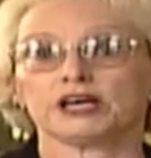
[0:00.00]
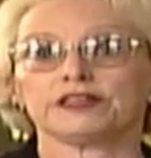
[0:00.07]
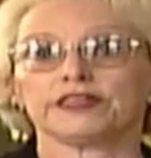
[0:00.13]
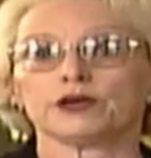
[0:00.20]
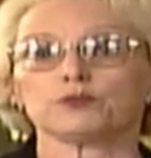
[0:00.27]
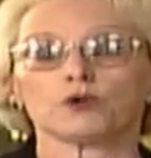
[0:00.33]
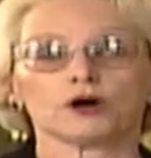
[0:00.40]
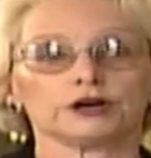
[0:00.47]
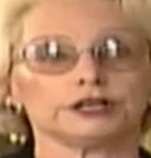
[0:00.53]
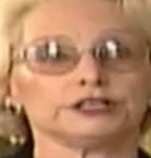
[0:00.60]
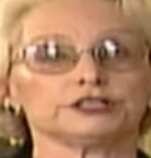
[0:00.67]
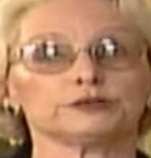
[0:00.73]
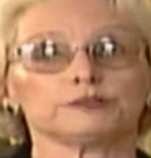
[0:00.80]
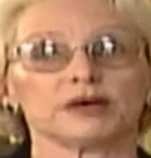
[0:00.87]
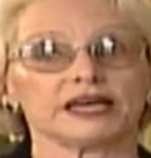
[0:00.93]
They wanted
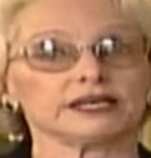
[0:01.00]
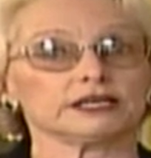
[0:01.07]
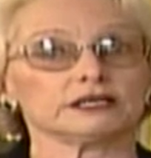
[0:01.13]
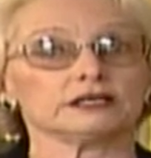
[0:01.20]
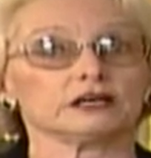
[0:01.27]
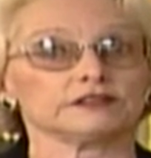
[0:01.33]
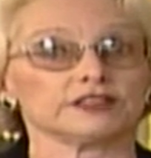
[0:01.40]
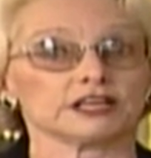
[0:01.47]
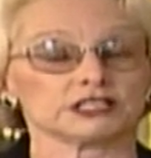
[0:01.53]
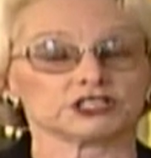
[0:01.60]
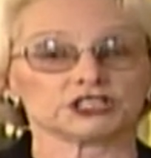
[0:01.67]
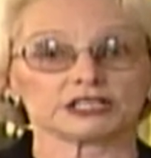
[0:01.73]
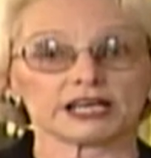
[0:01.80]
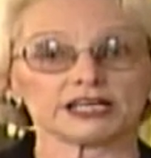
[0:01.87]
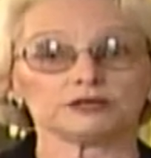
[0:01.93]
to make it their
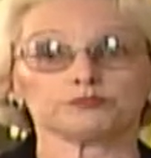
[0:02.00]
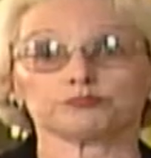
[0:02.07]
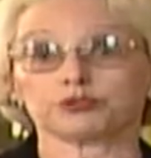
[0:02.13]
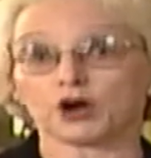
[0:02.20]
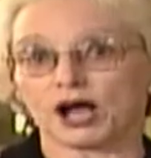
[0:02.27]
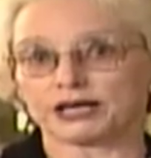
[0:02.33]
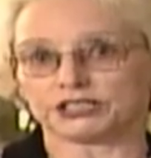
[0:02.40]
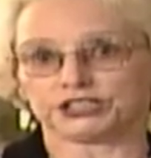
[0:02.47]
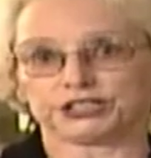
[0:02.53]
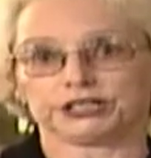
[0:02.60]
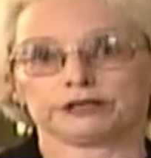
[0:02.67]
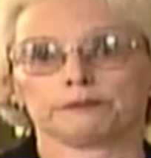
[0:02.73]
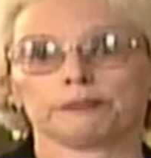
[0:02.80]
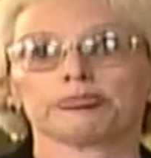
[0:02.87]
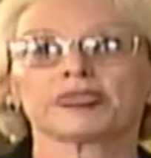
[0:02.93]
state project.
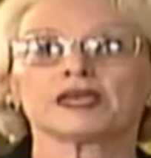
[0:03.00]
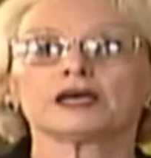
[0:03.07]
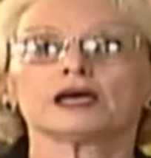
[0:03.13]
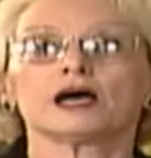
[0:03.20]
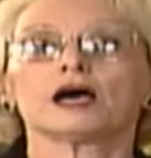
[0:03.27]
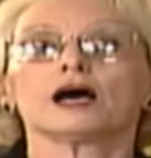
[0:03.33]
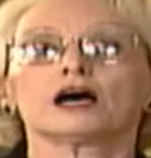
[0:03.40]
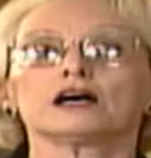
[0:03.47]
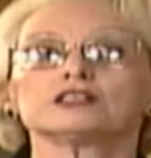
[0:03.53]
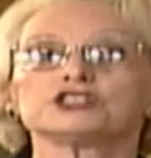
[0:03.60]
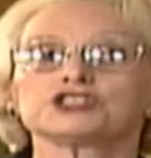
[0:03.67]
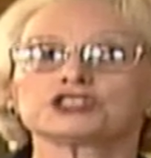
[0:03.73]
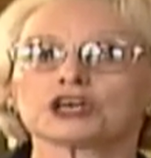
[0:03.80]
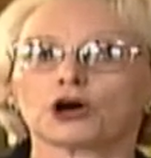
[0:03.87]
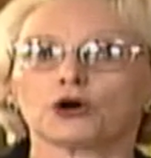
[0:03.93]

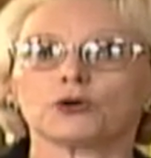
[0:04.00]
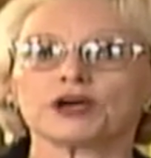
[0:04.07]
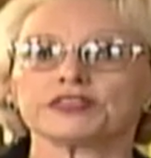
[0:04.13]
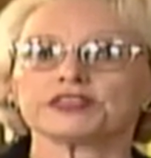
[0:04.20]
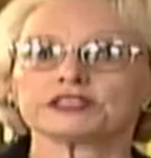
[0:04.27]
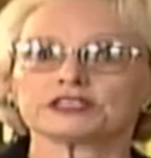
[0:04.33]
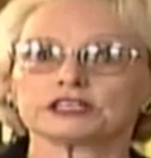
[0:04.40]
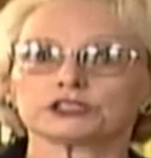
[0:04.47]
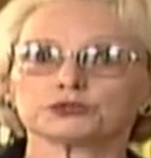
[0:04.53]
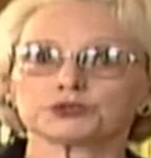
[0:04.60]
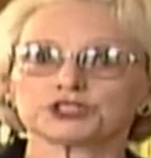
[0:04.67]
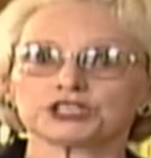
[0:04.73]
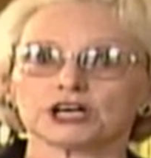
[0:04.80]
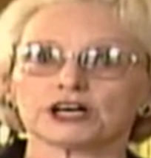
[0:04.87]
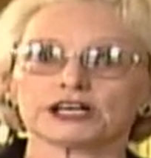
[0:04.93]
And this
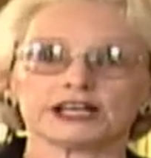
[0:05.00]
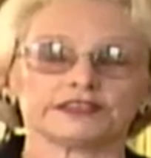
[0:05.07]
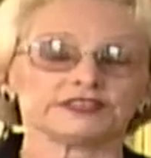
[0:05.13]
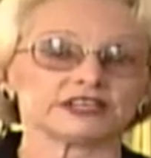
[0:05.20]
was done in the